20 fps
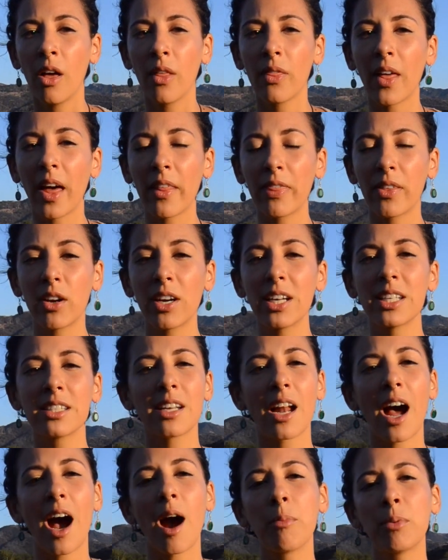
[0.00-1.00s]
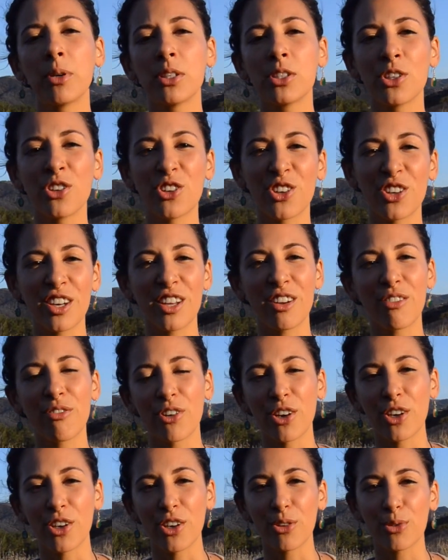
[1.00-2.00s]
that there is an opportunity
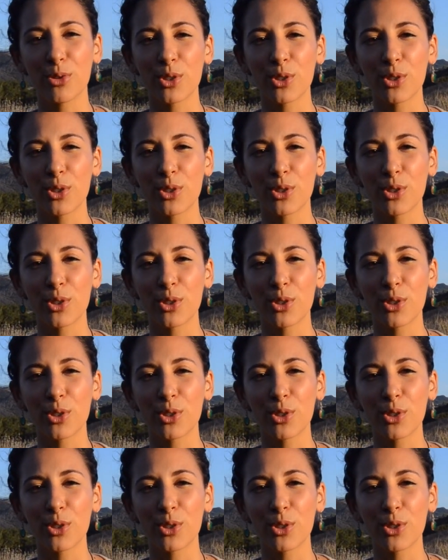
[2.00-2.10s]
for you